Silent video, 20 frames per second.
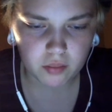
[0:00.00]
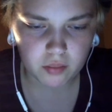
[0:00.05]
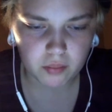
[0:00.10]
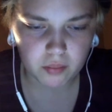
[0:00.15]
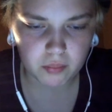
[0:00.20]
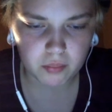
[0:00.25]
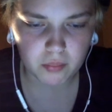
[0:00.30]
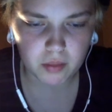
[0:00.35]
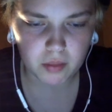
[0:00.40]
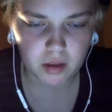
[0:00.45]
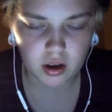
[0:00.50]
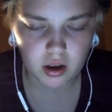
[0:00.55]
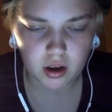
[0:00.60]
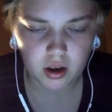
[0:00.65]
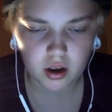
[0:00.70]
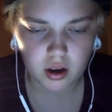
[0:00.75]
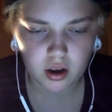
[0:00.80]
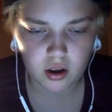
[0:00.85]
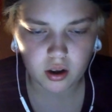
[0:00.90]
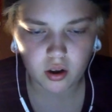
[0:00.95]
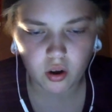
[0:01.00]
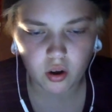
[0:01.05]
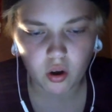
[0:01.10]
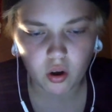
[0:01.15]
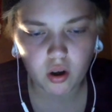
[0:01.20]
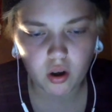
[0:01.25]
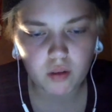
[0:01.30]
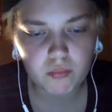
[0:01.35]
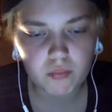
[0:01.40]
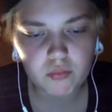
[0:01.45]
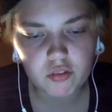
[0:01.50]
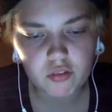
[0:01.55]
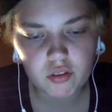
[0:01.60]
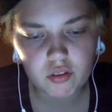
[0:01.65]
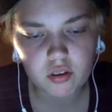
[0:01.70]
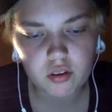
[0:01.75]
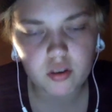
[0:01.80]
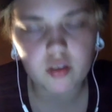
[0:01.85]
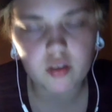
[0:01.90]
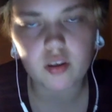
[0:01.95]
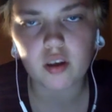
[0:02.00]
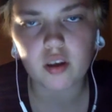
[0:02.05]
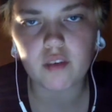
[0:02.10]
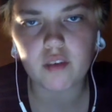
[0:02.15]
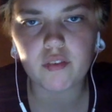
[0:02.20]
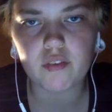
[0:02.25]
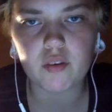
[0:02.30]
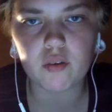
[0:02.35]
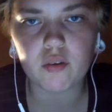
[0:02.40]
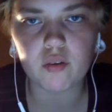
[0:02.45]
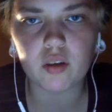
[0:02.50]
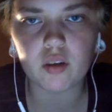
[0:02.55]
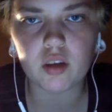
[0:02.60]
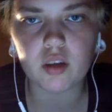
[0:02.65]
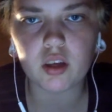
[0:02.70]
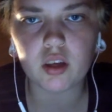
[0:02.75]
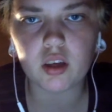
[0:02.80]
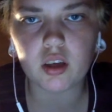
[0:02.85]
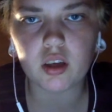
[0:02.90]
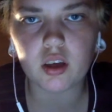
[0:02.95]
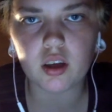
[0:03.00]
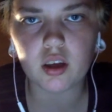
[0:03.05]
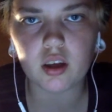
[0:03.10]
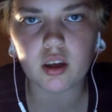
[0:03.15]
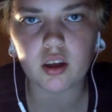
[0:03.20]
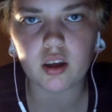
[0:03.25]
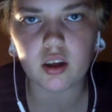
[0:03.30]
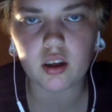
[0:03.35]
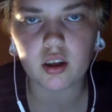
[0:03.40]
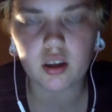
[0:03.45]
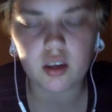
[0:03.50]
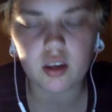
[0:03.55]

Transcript: My arms, I feel like I